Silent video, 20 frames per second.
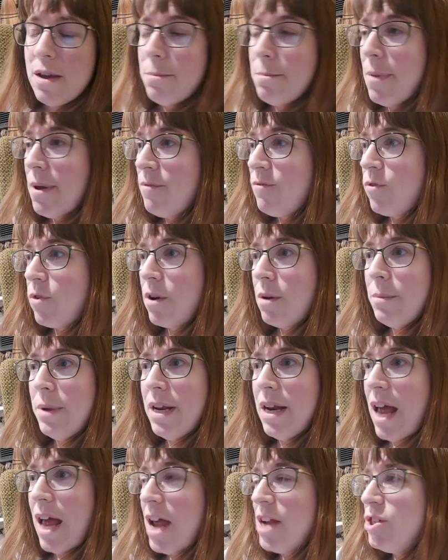
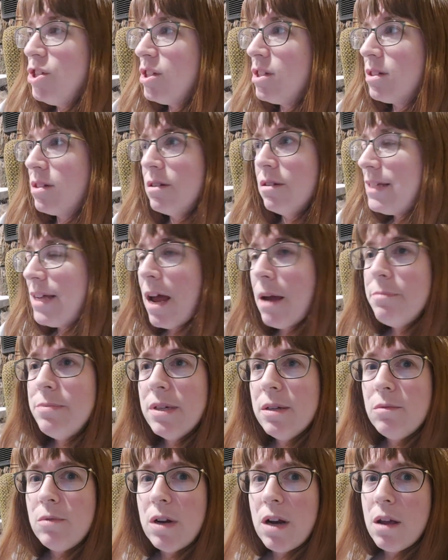metformin. I just
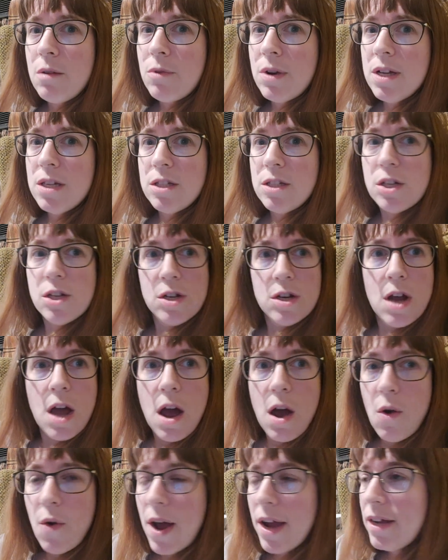typed in what I wanted to
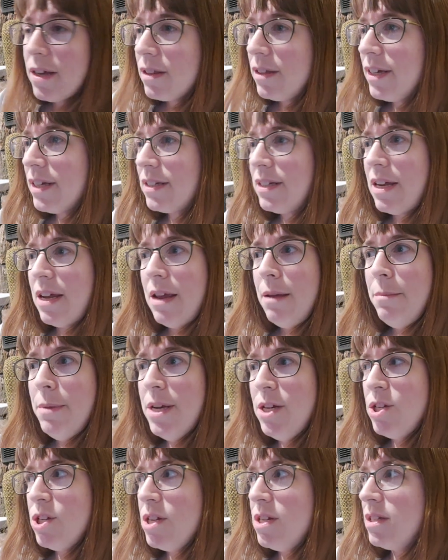know. I clicked
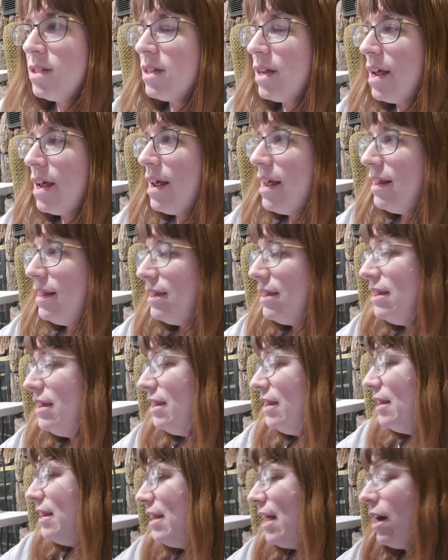images and
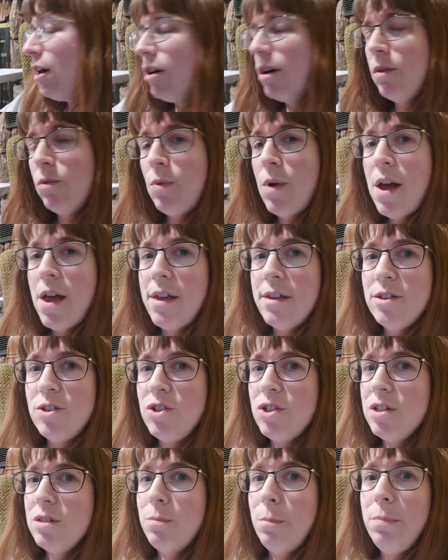there it was.
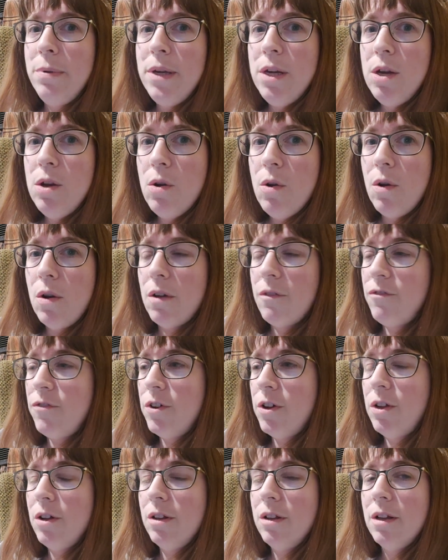Just
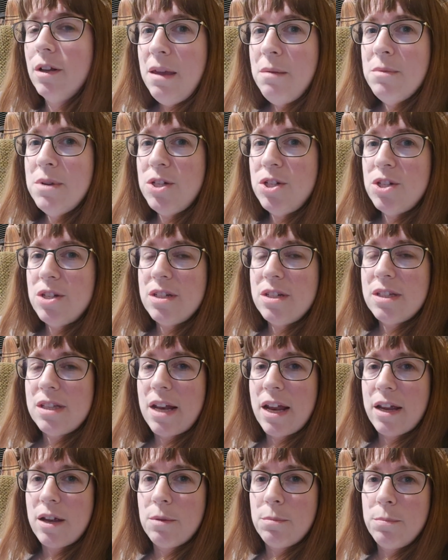beautiful images
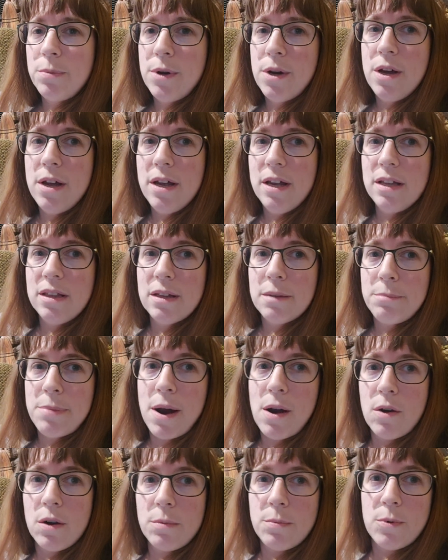that I could put in the
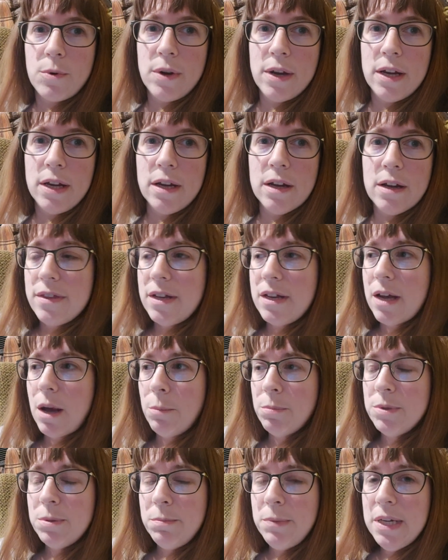PowerPoint that
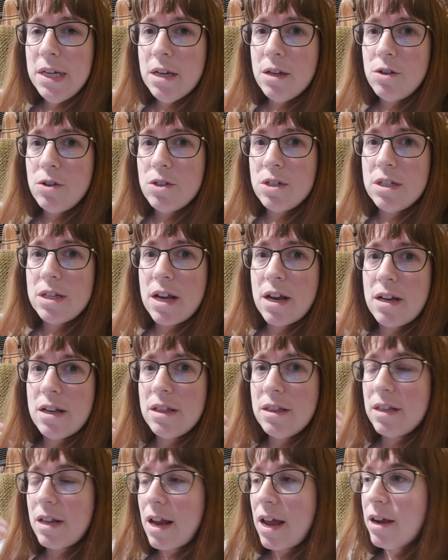helped me understand
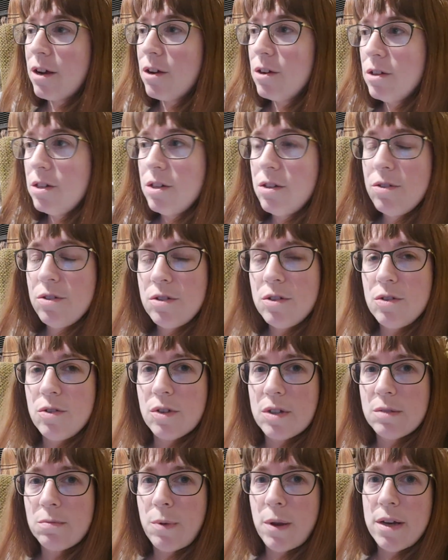it, that I could use to
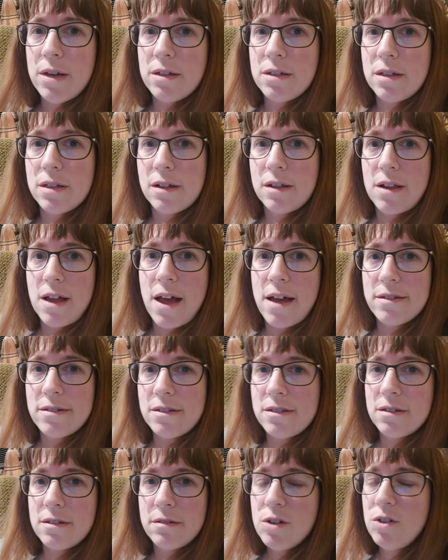explain it to the
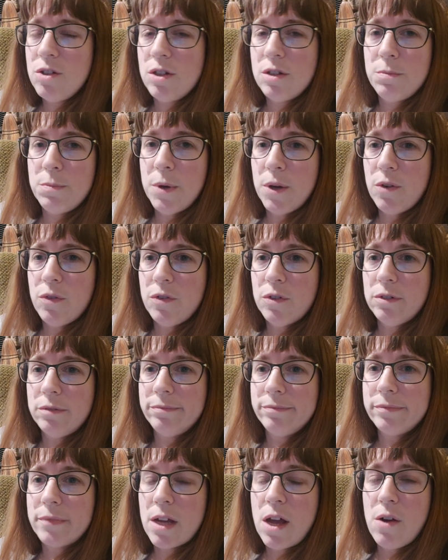class. It's just beautiful.
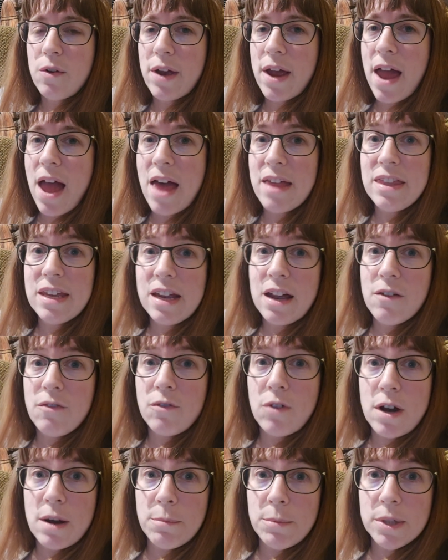Okay, I think
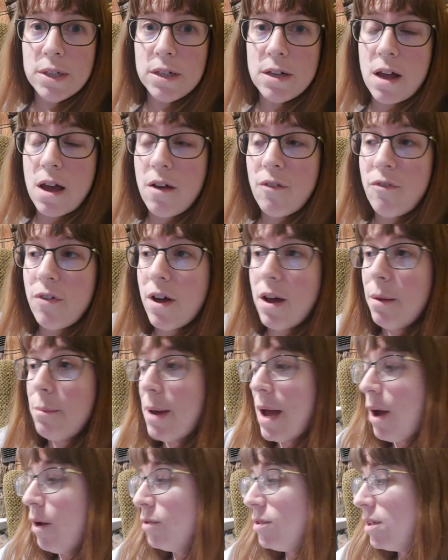I've rambled enough
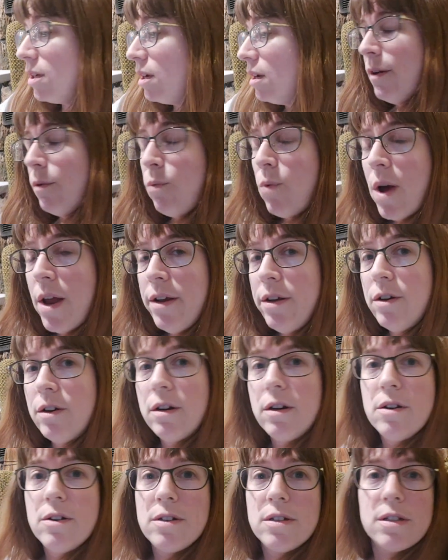about the
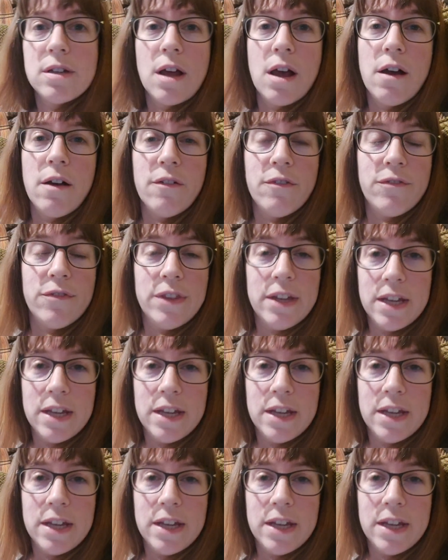wonders of